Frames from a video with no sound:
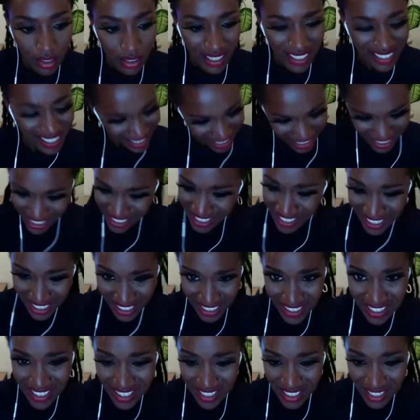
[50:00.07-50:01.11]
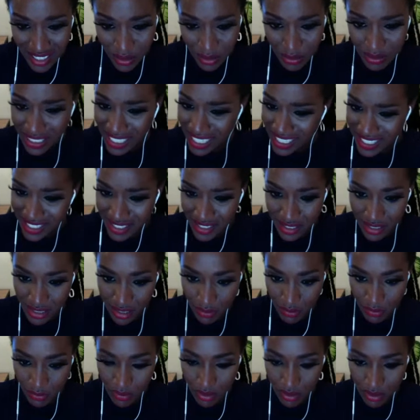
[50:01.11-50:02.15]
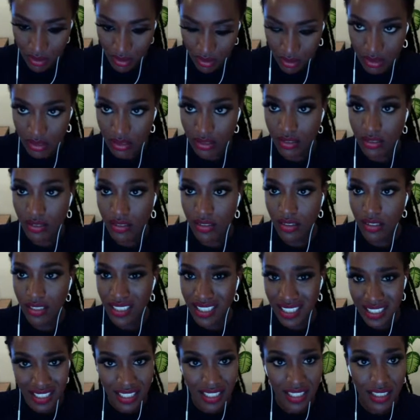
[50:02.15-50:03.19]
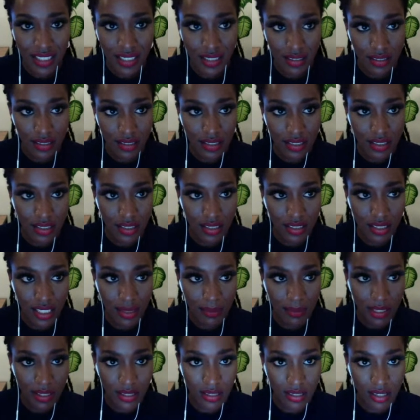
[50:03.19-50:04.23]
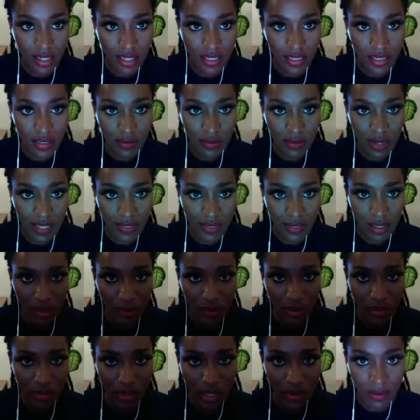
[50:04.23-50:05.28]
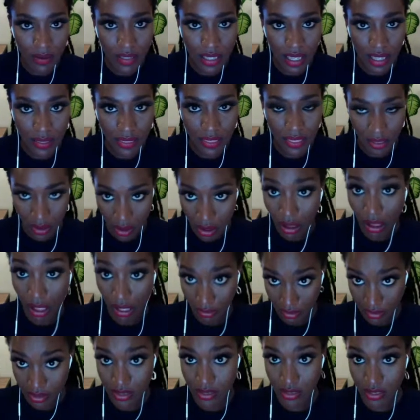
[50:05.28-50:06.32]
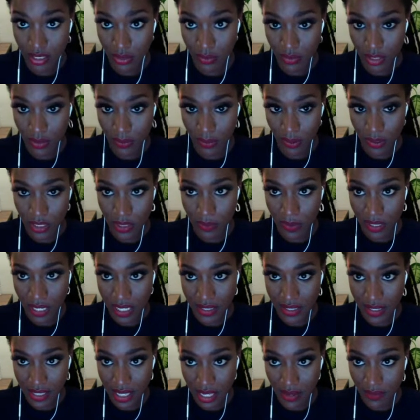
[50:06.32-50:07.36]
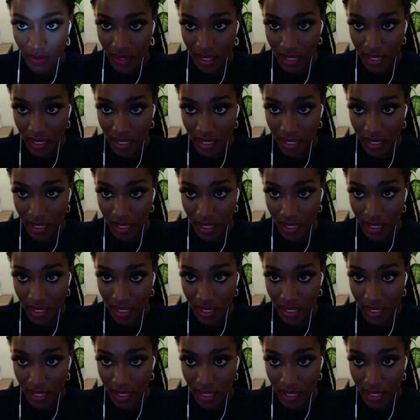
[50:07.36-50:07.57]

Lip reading: Is it? Let's. Is it? Let me look, because I thought it was supposed to be at 7.